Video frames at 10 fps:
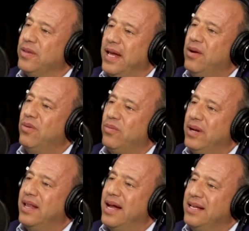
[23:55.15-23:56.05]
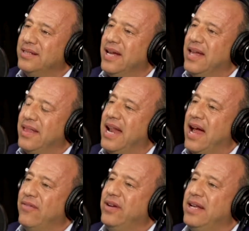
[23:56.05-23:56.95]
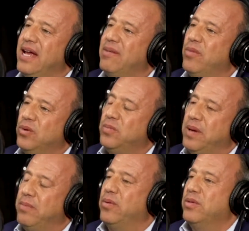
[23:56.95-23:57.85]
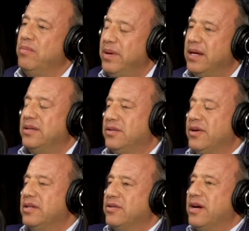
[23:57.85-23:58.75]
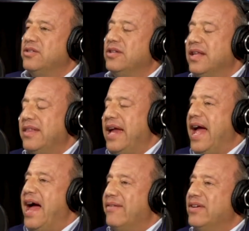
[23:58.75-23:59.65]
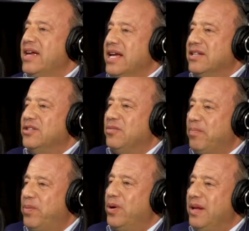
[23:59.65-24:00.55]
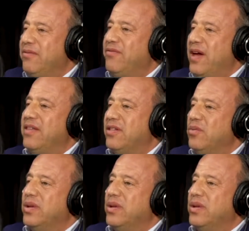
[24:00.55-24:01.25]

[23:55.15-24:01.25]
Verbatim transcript: And they don't realize that every day, most people, the biggest transgression that they have is they're putting faith in